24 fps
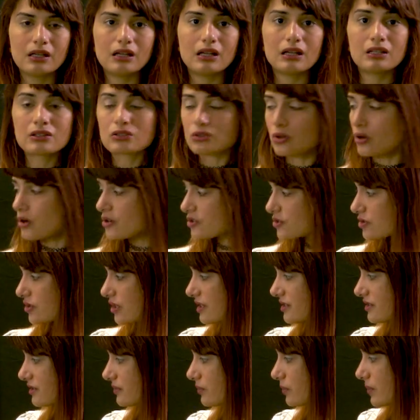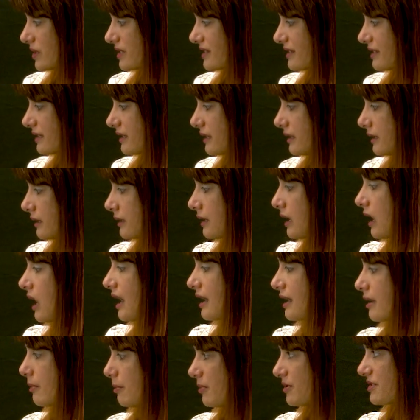In contrast, we see
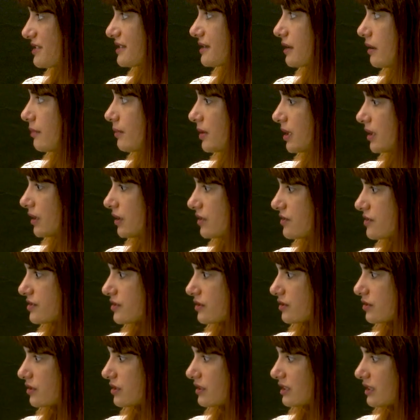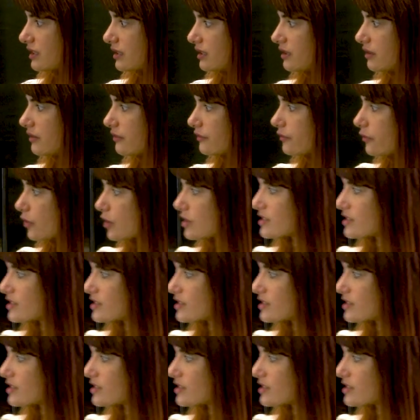high epistemic uncertainty, for